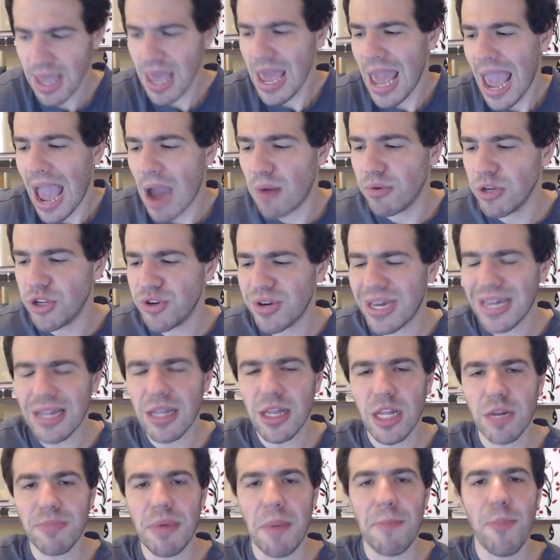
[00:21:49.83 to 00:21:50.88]
And when you get a
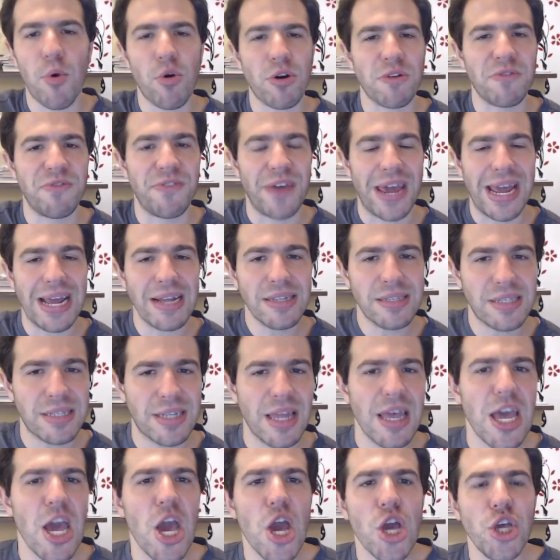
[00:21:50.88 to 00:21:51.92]
little bit more advanced,
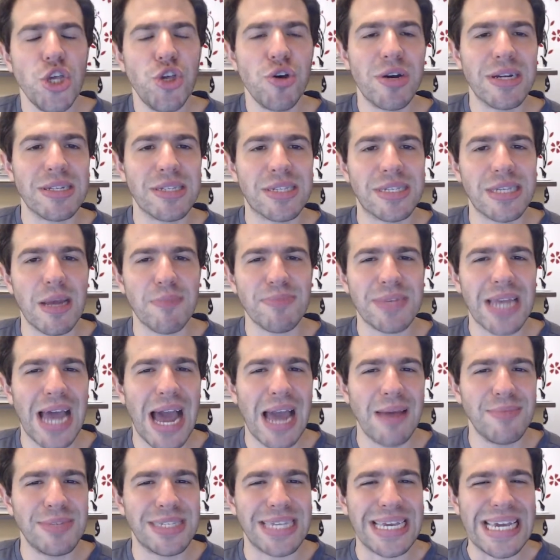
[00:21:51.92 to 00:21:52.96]
you can
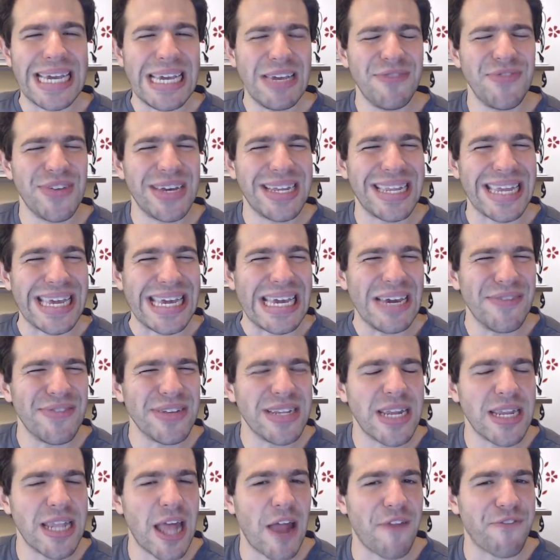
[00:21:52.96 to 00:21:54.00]
sometimes even
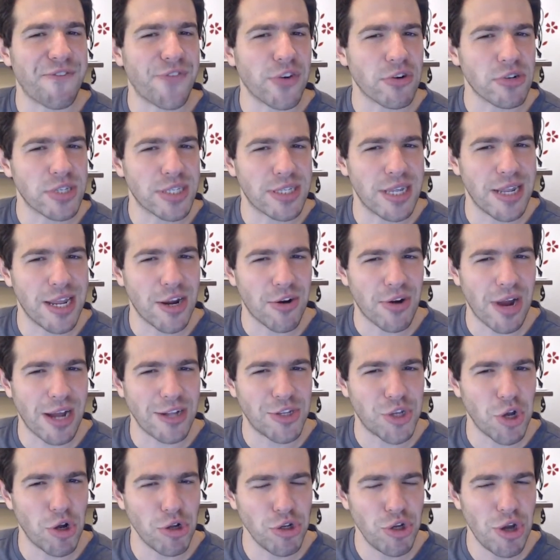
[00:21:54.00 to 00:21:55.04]
in that first scenario I
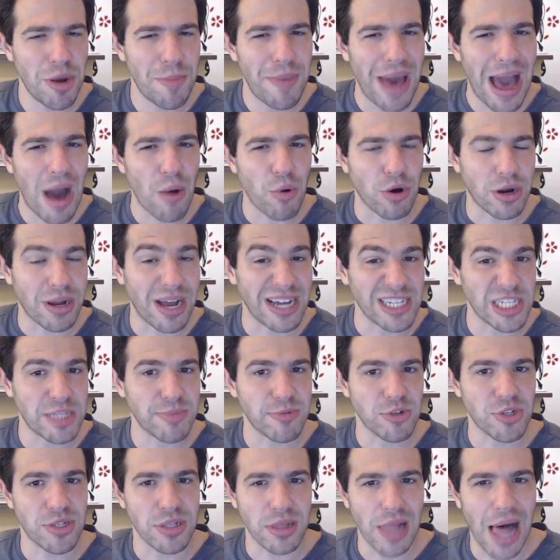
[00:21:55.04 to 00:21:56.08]
told you about where
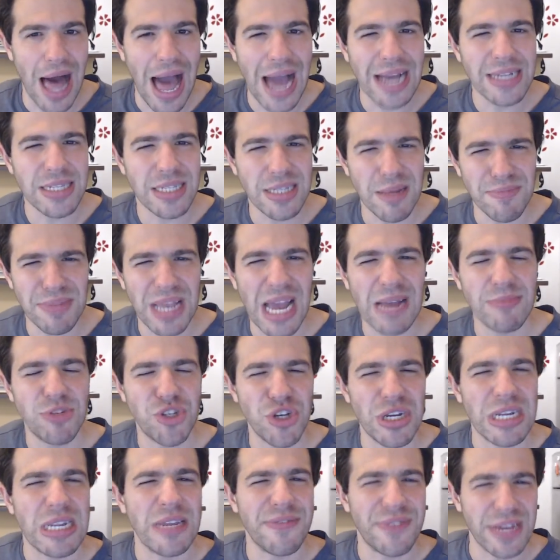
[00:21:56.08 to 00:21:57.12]
customers lie, sometimes you
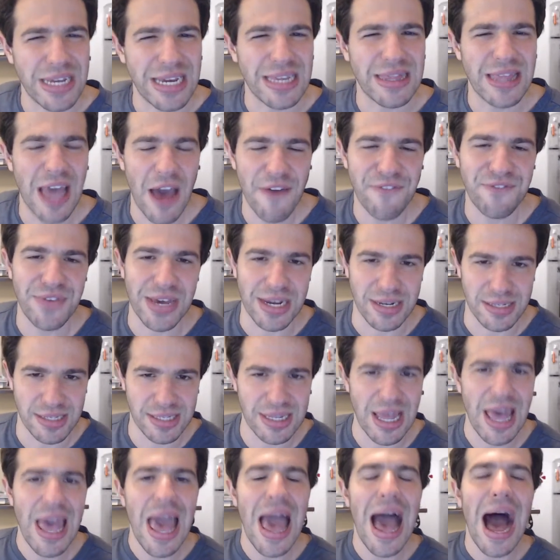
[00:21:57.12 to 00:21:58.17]
can even get that fixed.
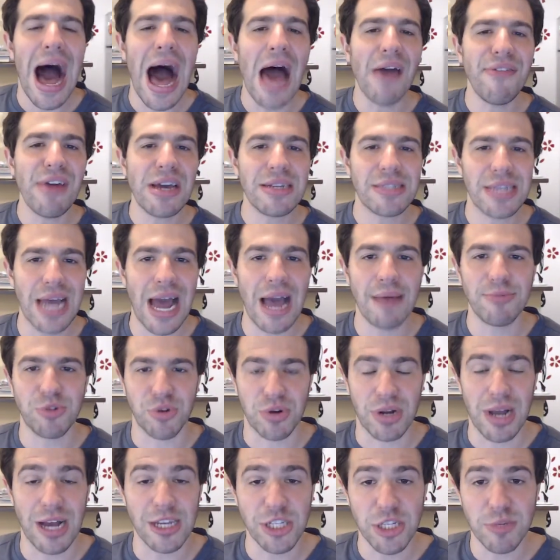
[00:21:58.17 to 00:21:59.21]
I've had times where
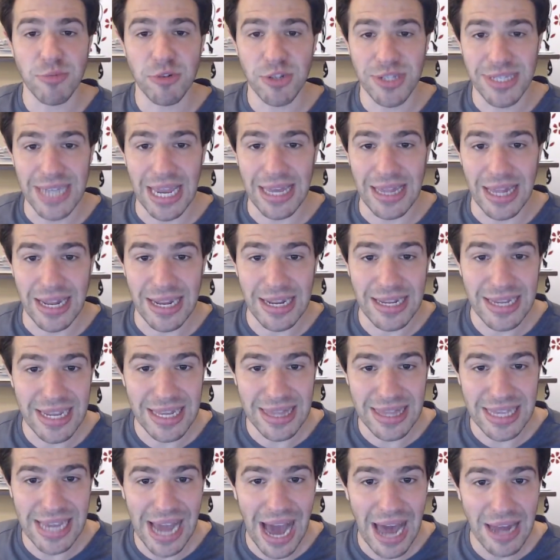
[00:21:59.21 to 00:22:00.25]
customers say they didn't get
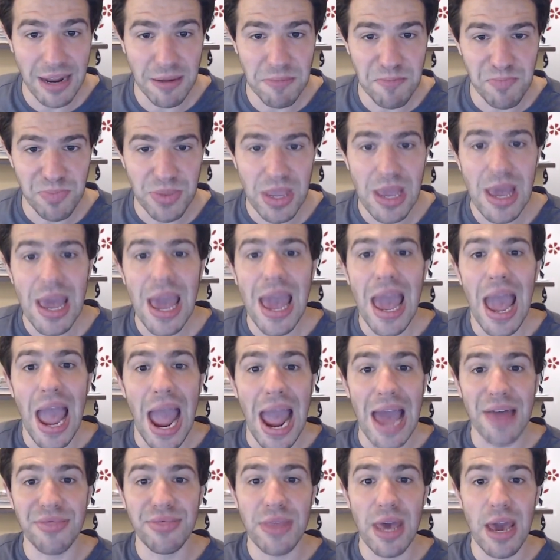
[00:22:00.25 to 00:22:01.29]
the item,
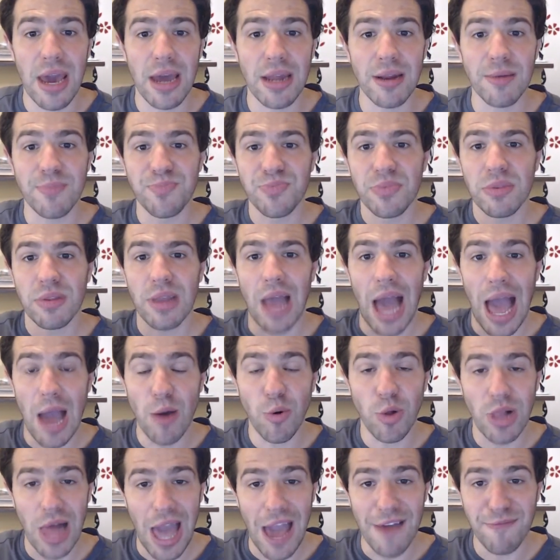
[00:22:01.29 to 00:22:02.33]
and then I
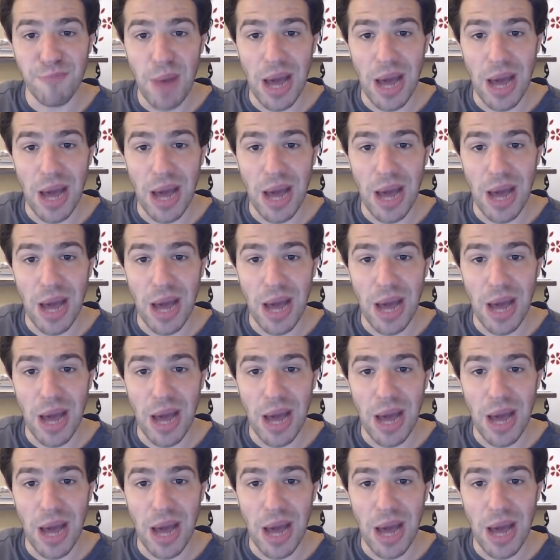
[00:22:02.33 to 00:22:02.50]
will have my